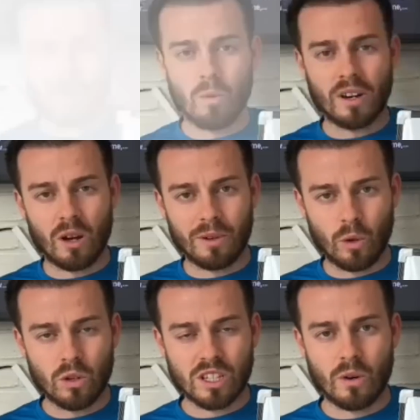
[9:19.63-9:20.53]
But what I would
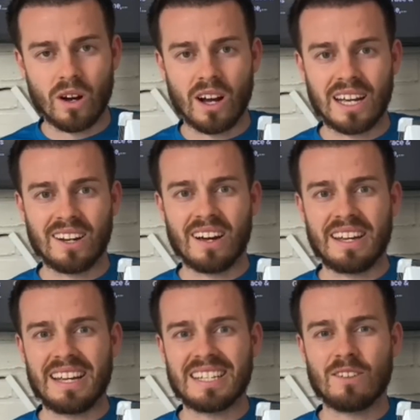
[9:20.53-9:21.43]
also
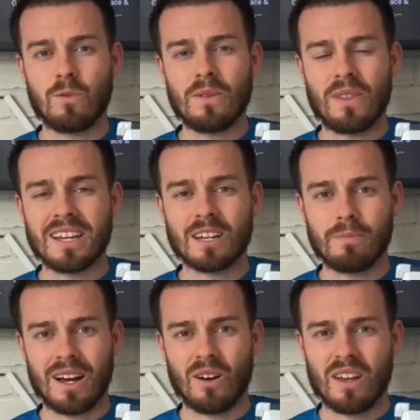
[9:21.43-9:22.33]
highlight is if we think
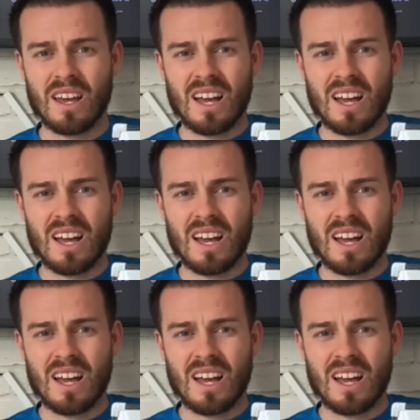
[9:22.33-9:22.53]
about